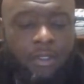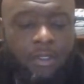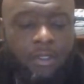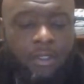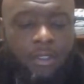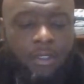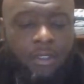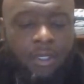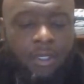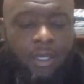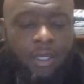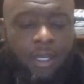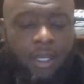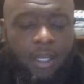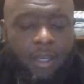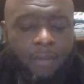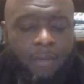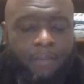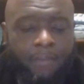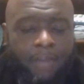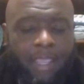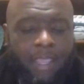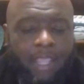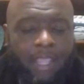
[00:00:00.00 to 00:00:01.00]

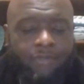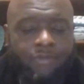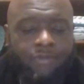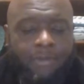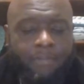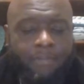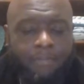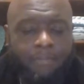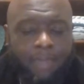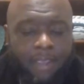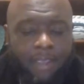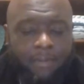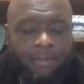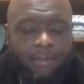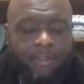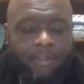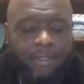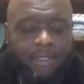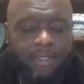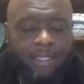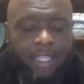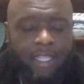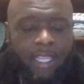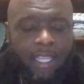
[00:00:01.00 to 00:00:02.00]
mayest remember the
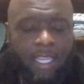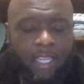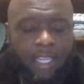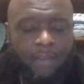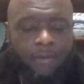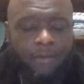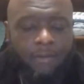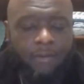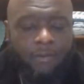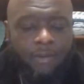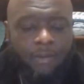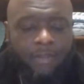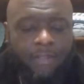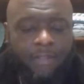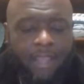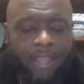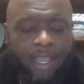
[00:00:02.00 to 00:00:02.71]
day when thou